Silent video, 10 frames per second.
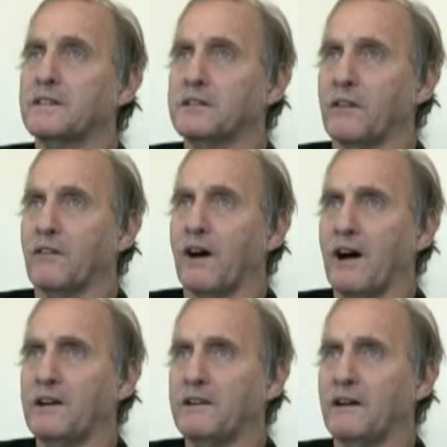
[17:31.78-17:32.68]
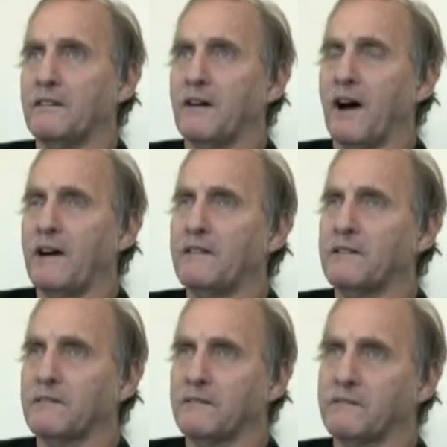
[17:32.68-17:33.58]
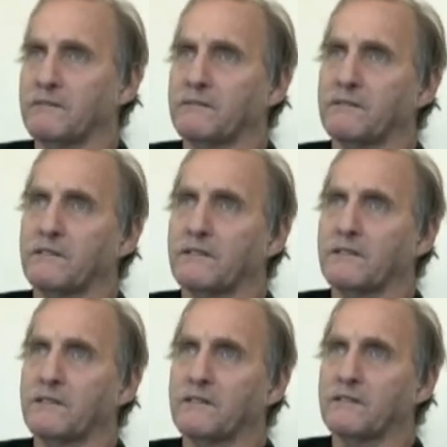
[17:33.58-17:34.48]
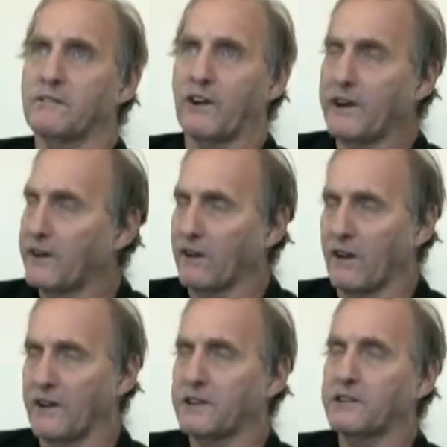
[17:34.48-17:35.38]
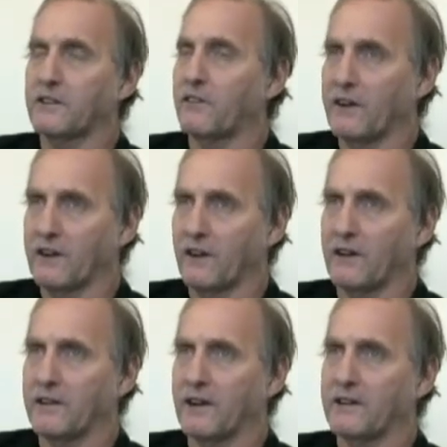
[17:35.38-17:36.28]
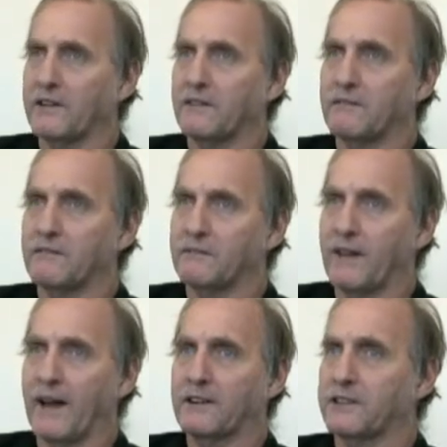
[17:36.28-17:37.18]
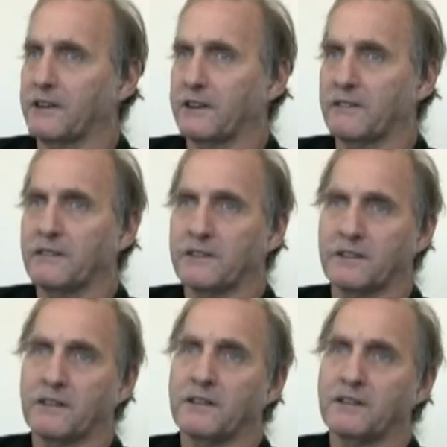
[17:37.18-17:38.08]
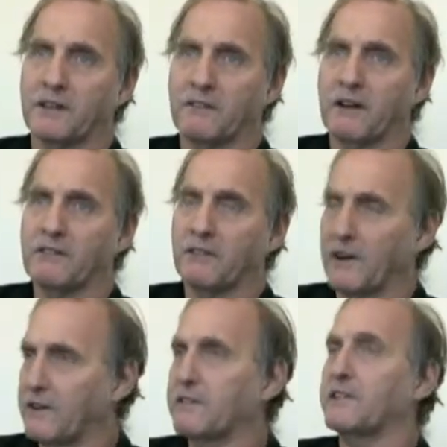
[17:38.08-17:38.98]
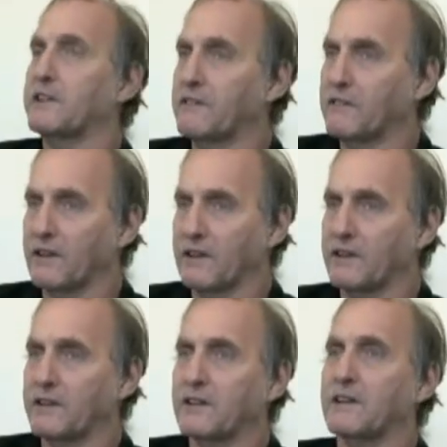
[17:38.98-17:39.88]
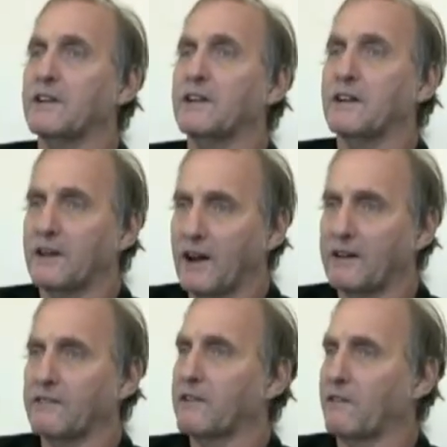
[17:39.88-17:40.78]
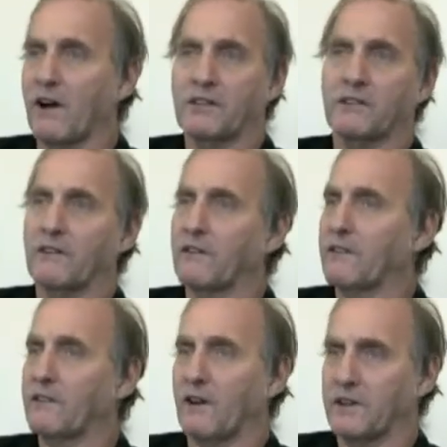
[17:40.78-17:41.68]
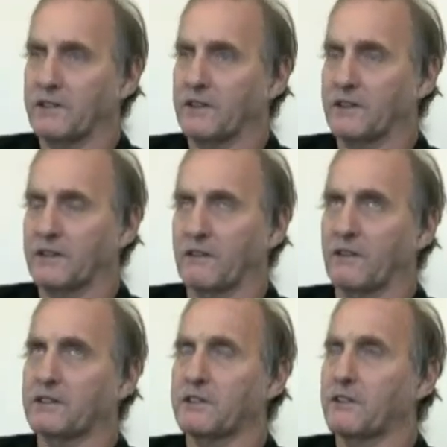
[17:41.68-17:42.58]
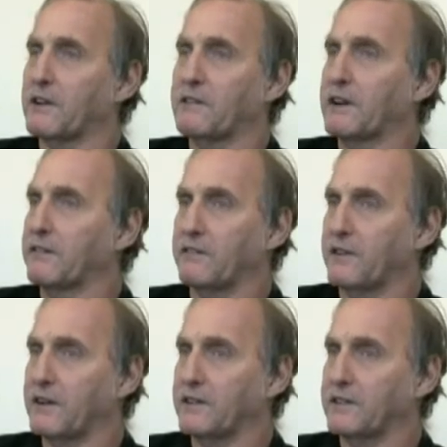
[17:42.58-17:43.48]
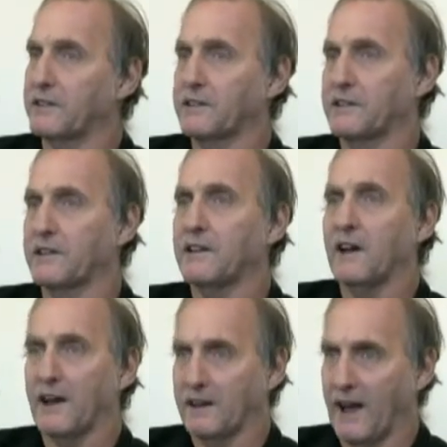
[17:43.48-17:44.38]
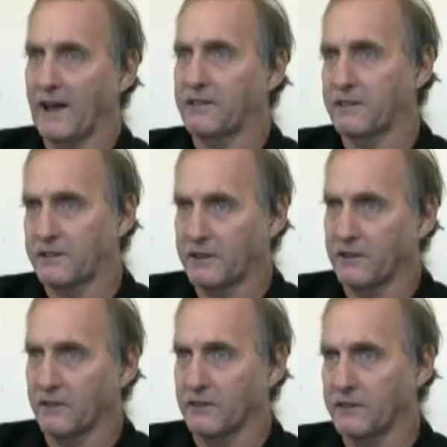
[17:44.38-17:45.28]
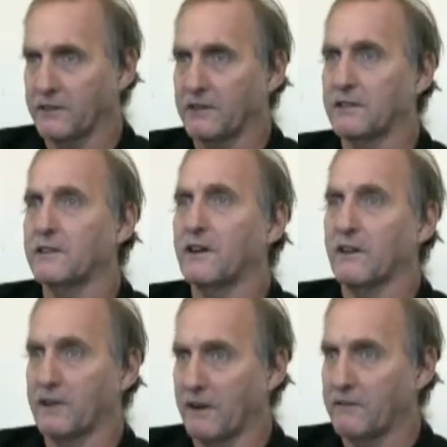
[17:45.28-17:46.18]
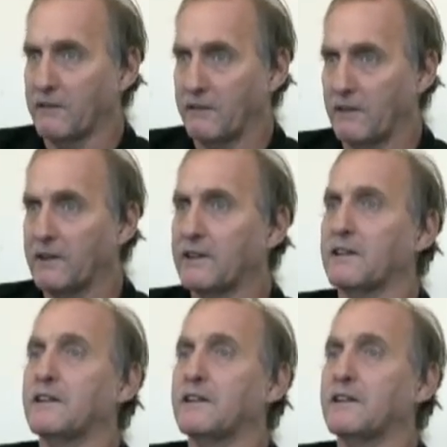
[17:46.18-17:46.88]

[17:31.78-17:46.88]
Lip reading: So I prayed a lot, I still pray a lot, and I actually, sometimes when I lived in Timberley, I would walk the railroad crossing because I wasn't good at making friends because I lacked the skills for comfort, right?